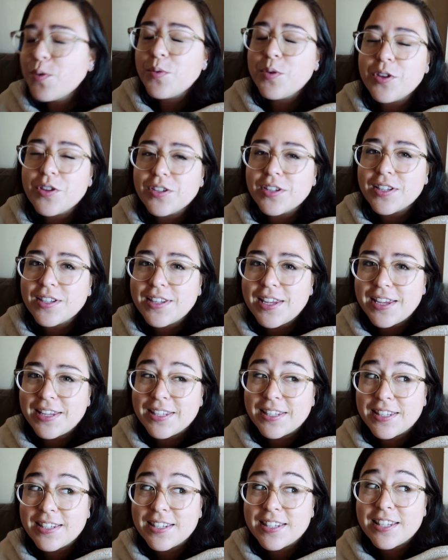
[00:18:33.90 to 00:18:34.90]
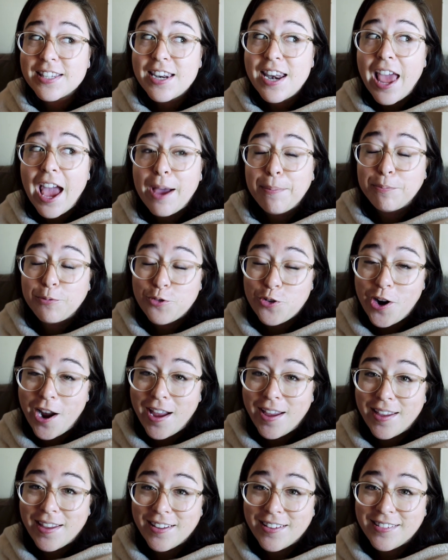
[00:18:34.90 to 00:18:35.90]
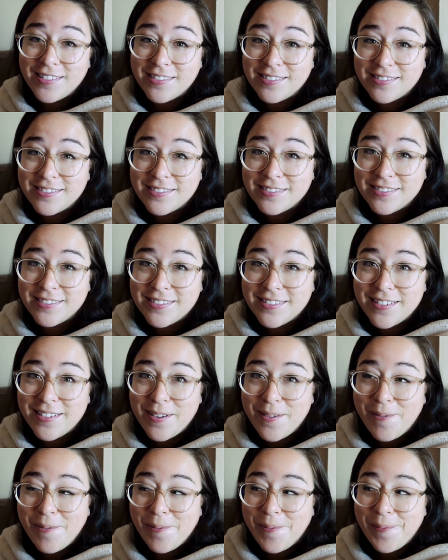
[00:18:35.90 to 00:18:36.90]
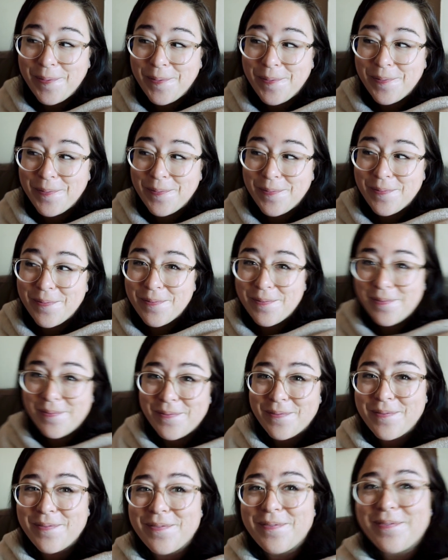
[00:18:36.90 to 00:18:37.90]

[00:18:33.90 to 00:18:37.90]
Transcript: We used to say Snapdragon. I've never